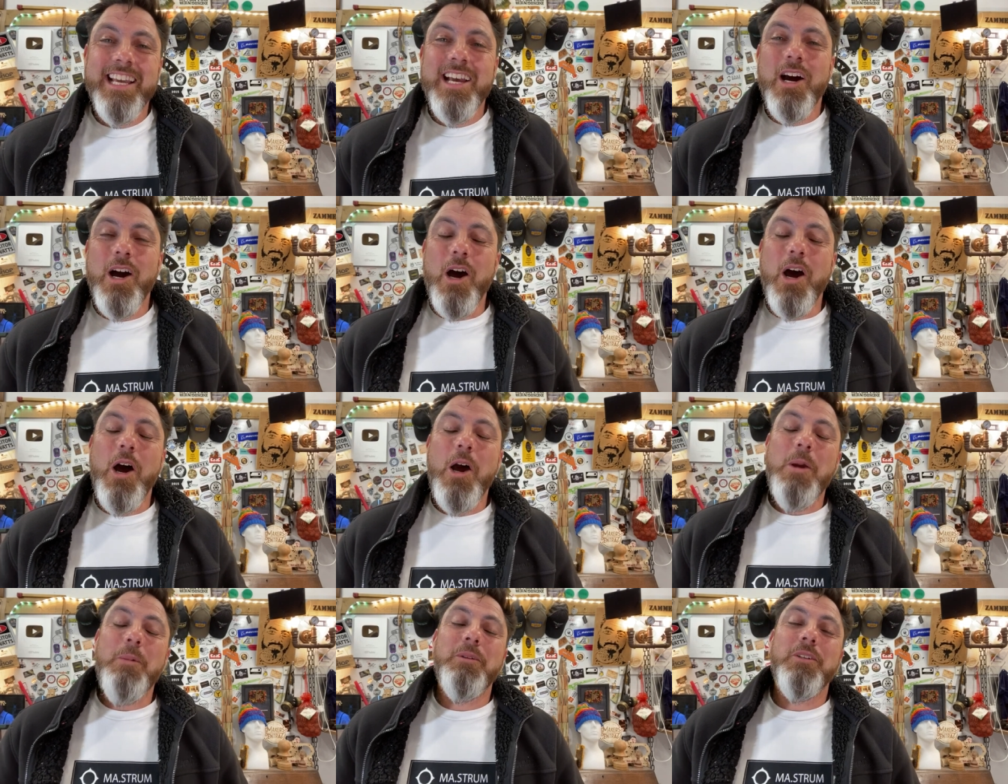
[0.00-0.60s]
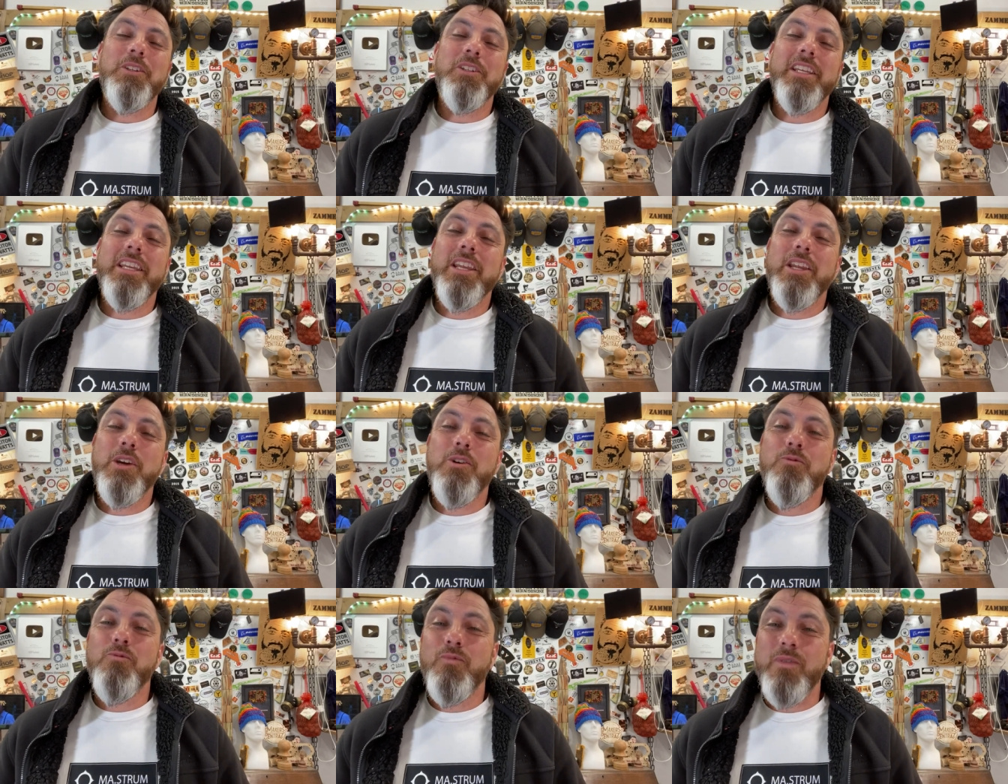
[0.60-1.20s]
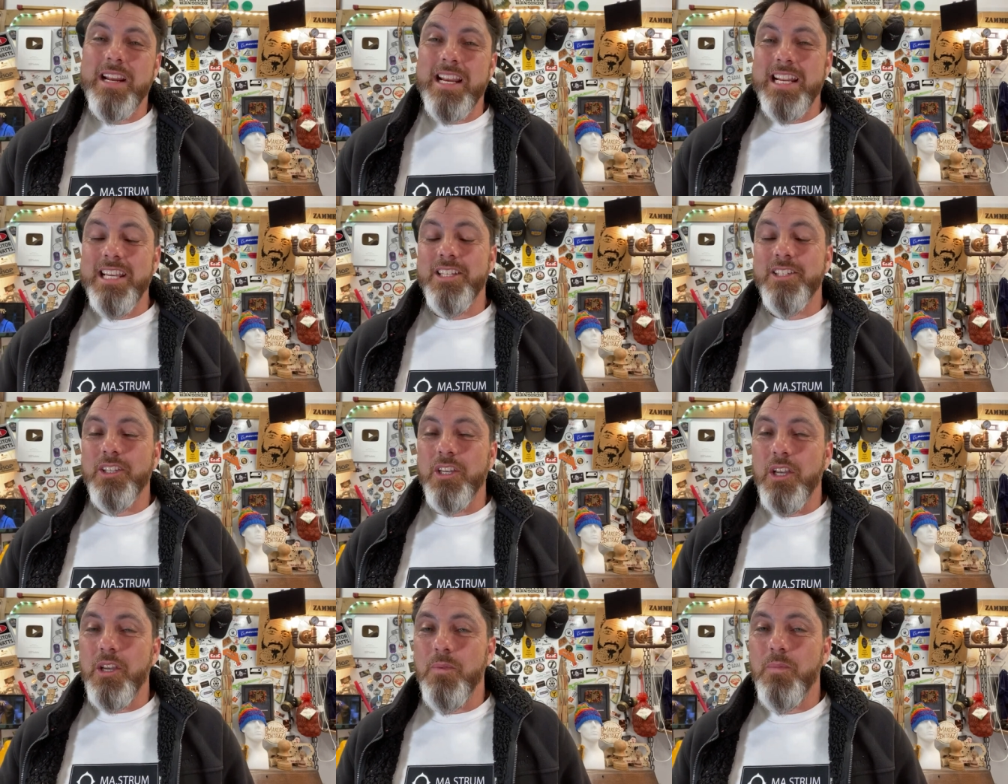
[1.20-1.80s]
I hope to see you really
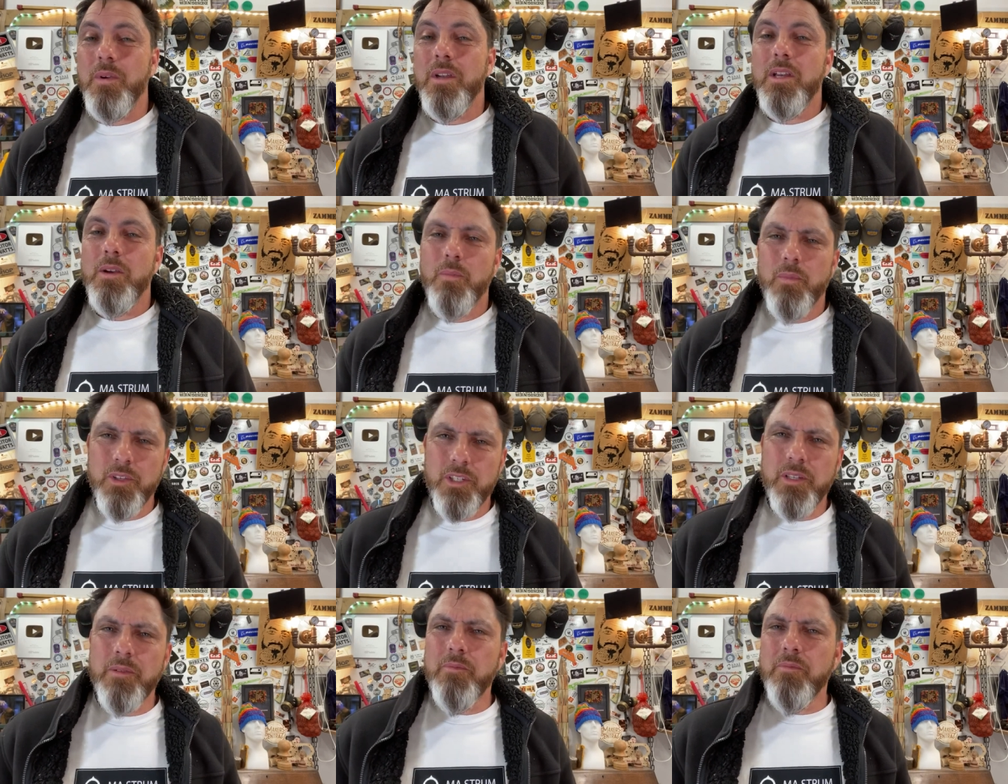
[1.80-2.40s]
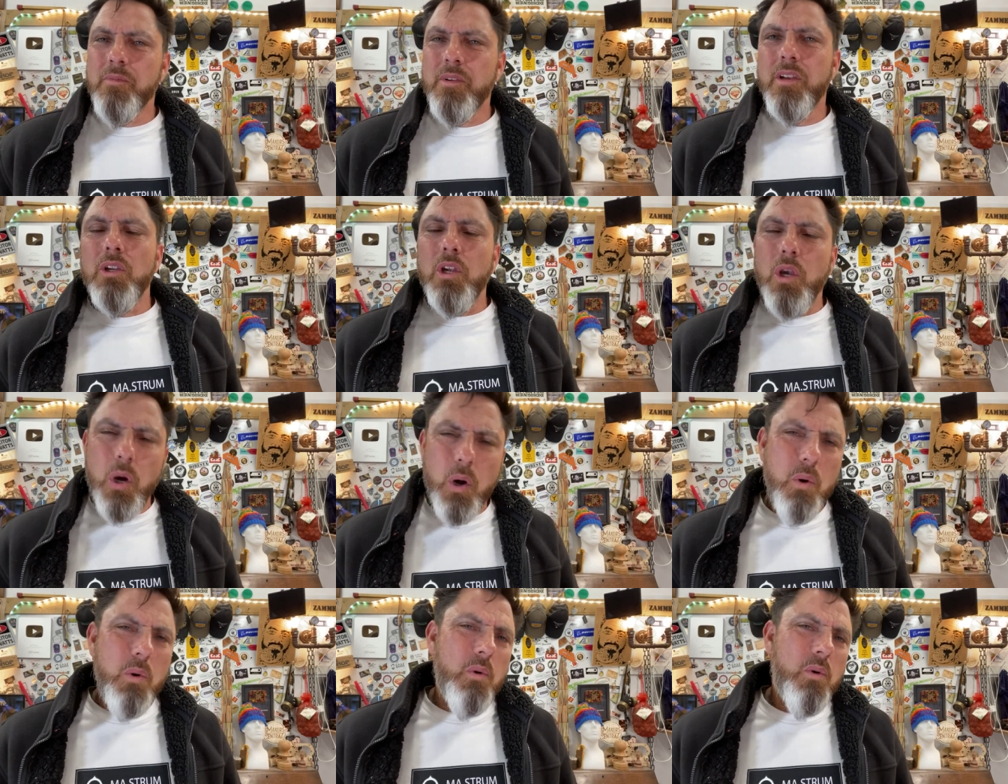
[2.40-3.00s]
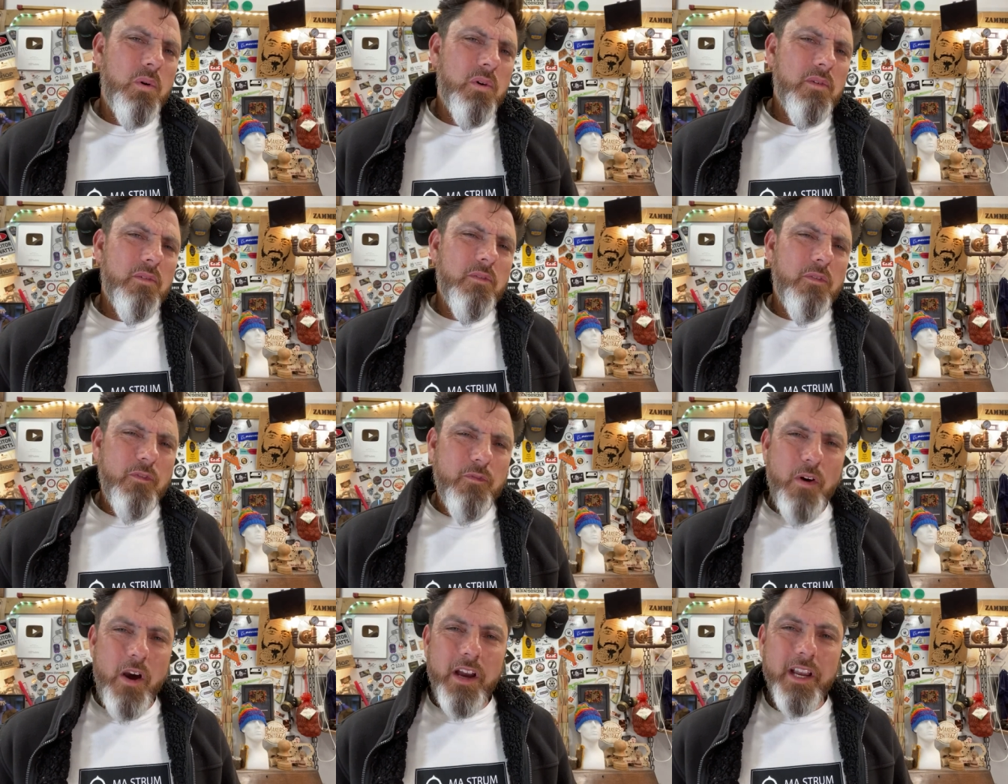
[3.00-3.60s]
soon with some cool,
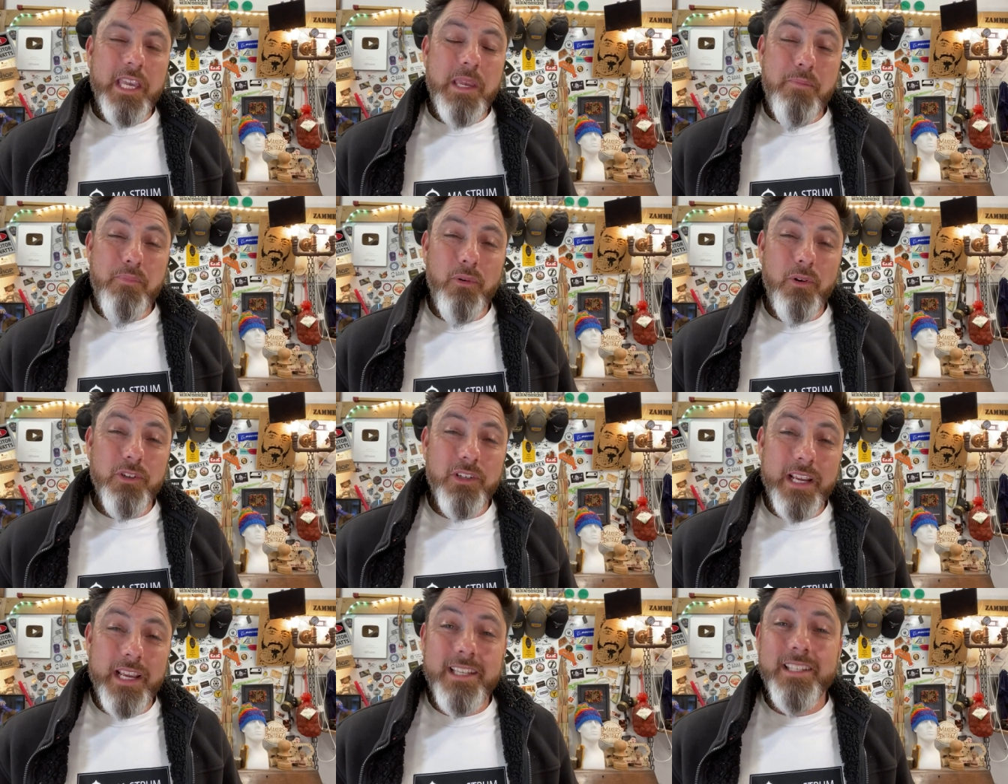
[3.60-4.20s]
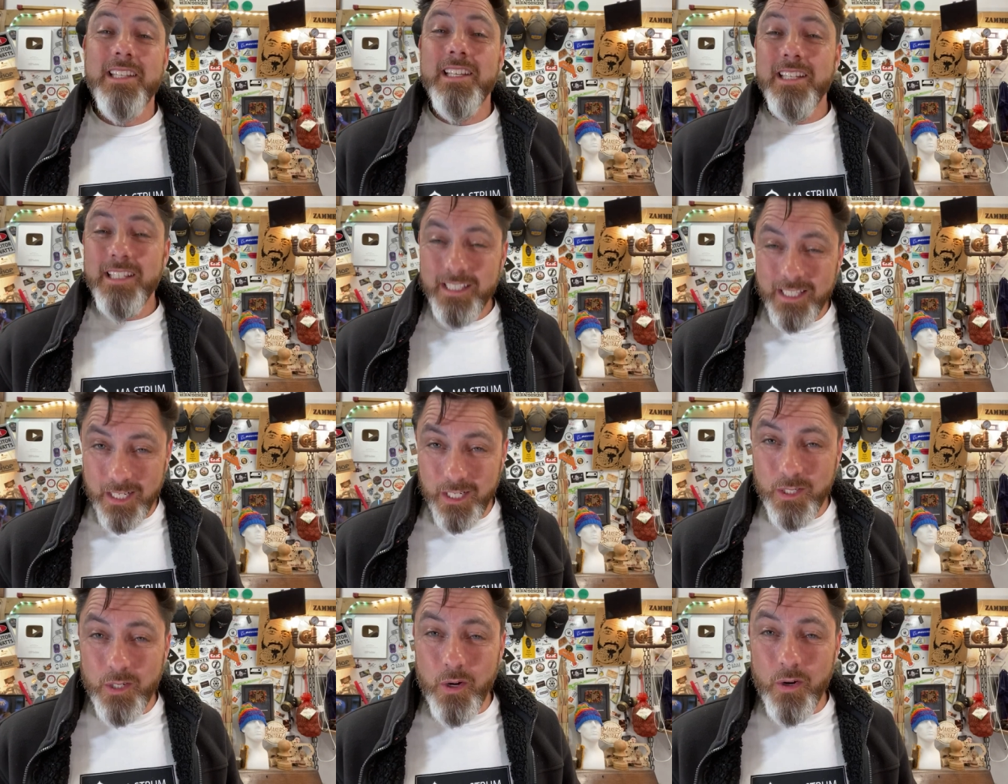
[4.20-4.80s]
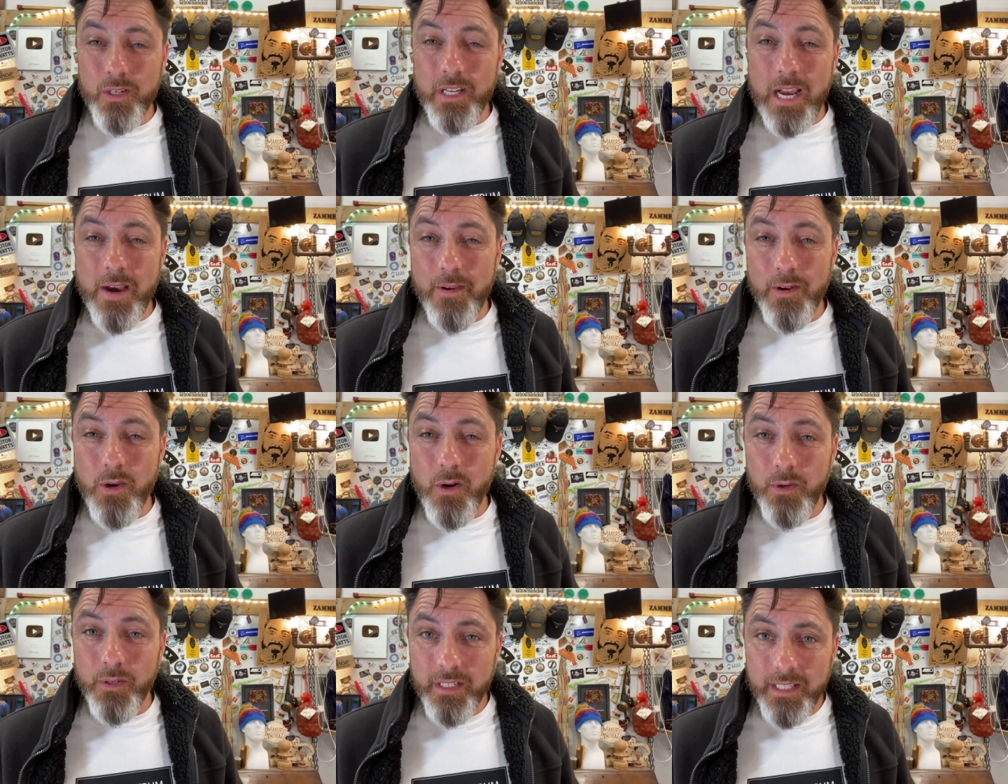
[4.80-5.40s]
funky projects that I've got going
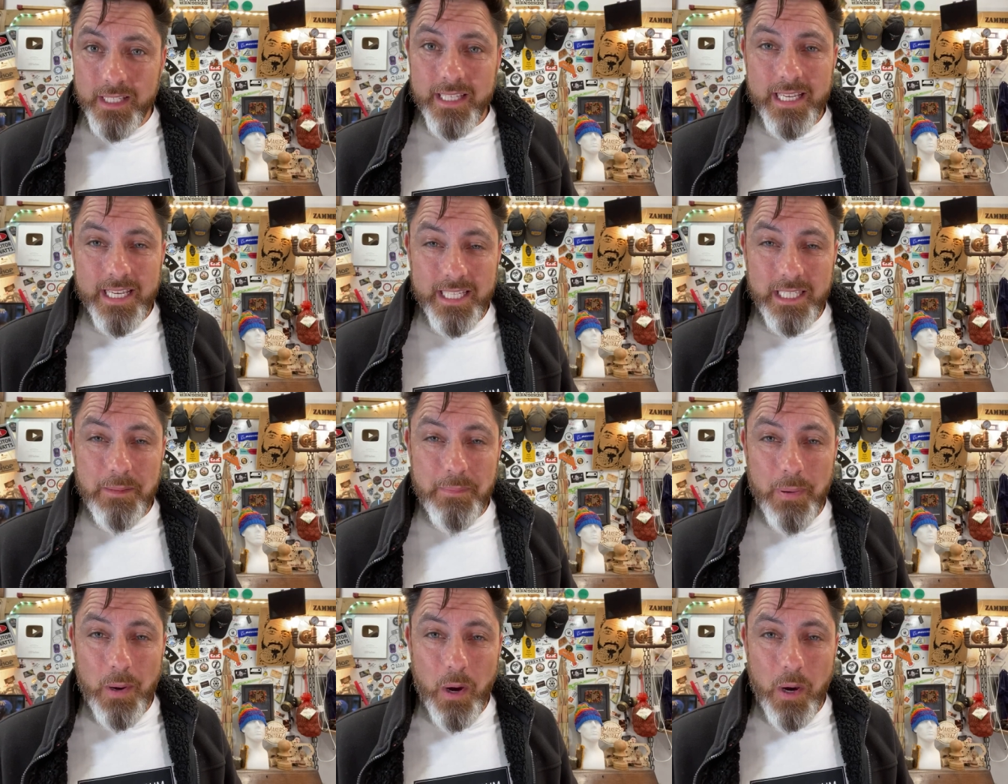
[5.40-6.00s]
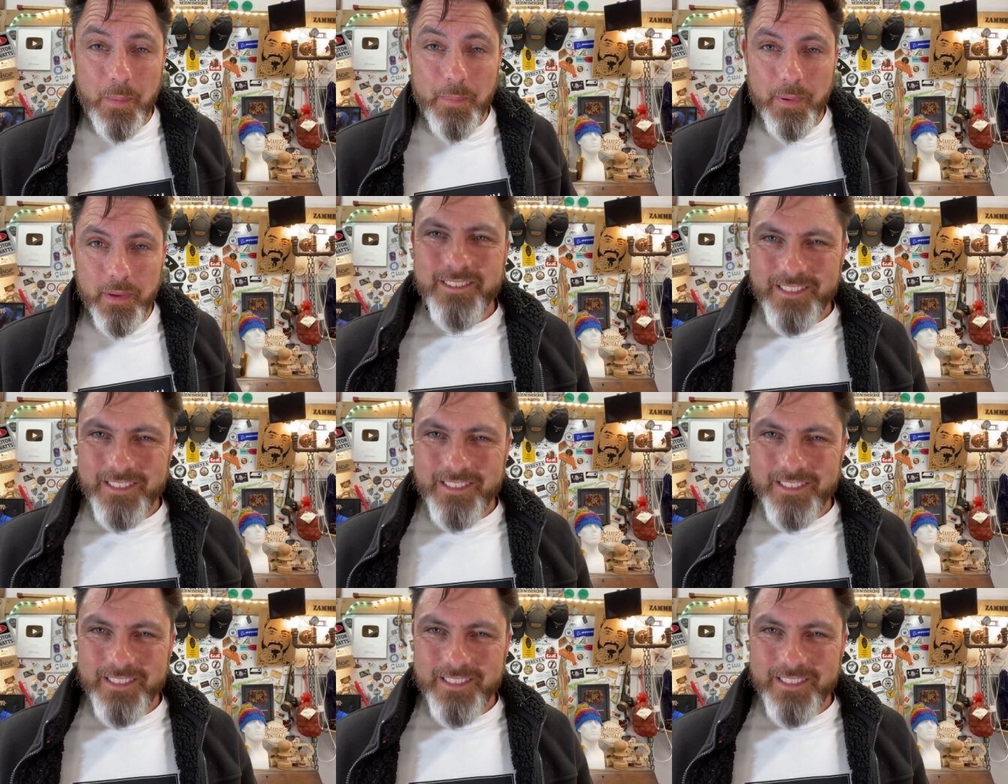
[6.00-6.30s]
on in the pipe.